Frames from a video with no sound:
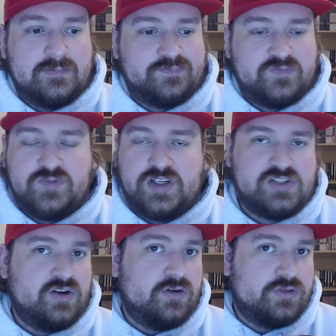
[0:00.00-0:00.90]

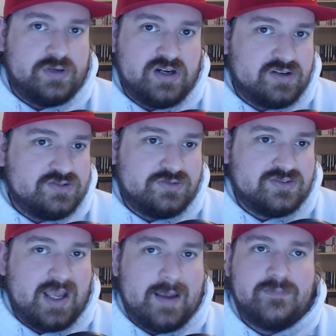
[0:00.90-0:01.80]
Finished all 3 Dark Souls
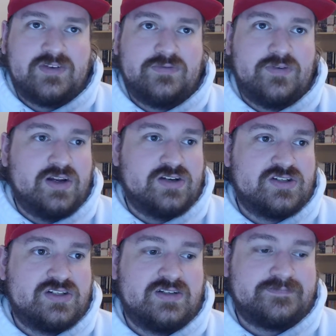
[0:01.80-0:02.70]
games,
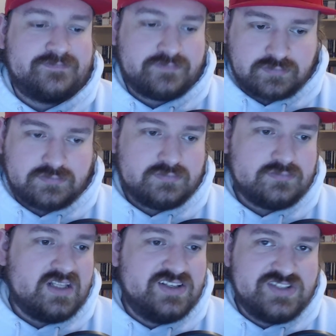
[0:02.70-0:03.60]
finished
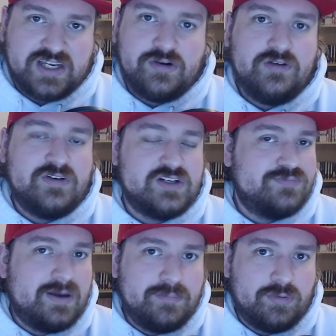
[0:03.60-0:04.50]
Sekiro, finished
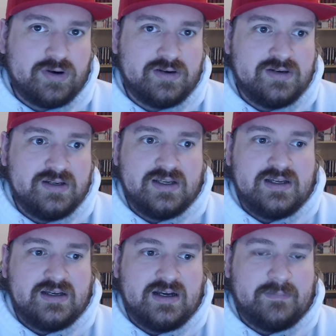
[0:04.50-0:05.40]
Bloodborne.
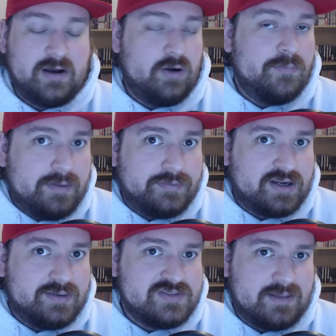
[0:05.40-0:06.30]
I hope
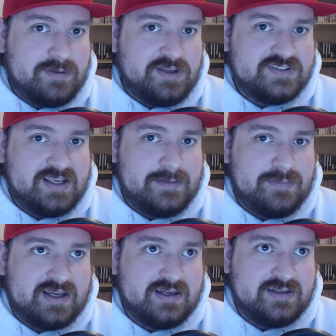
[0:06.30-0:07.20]
Bloodborne comes on the PC,
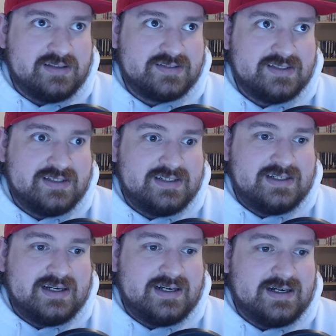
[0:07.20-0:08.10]
because
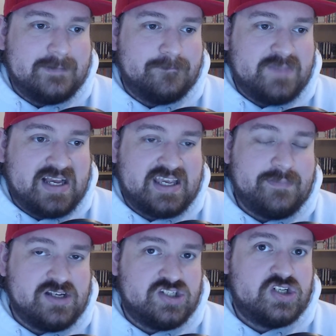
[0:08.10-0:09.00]
that
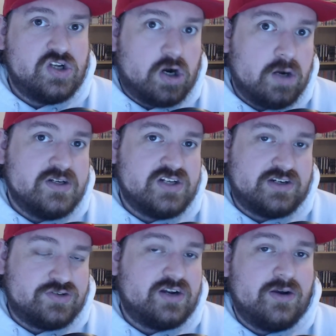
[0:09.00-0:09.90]
game has garbage. I
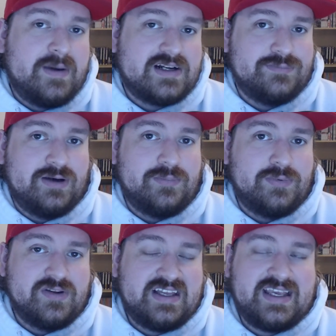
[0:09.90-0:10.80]
try to go back to
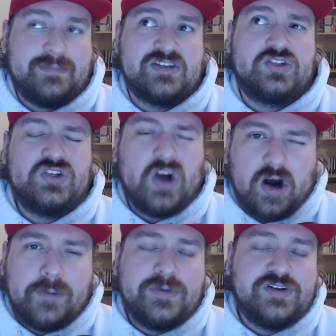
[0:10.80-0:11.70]
Bloodborne. That game has
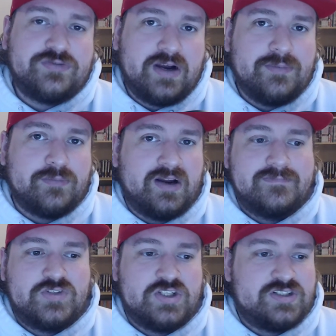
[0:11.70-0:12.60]
garbage frame rate just